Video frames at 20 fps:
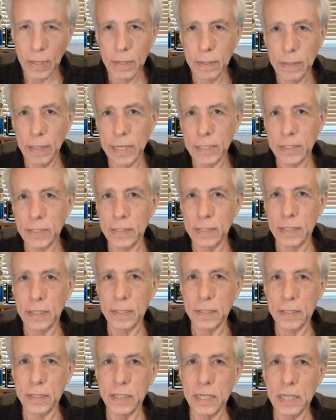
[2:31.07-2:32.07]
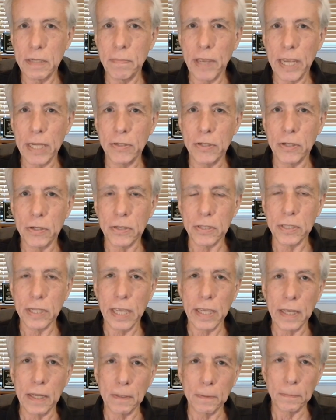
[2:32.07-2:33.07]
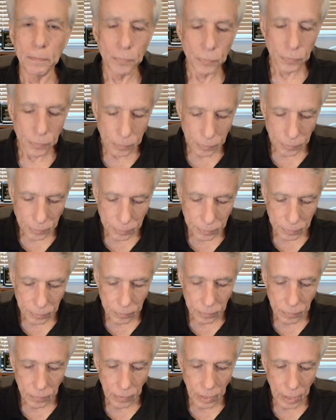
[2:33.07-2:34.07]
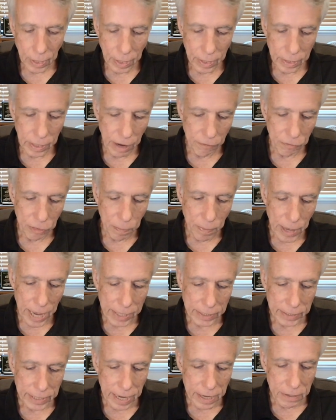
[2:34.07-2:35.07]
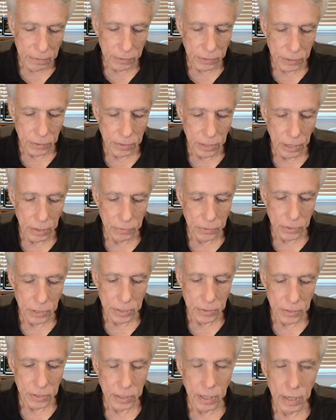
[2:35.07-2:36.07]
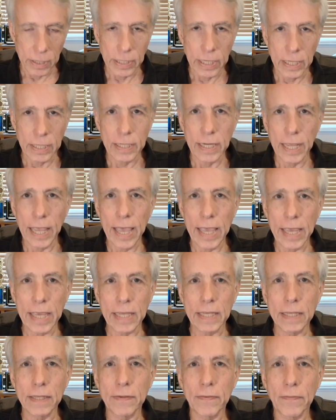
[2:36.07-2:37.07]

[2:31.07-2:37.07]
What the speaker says: that's the C major scale. Now if you back down 2 notes and start at A,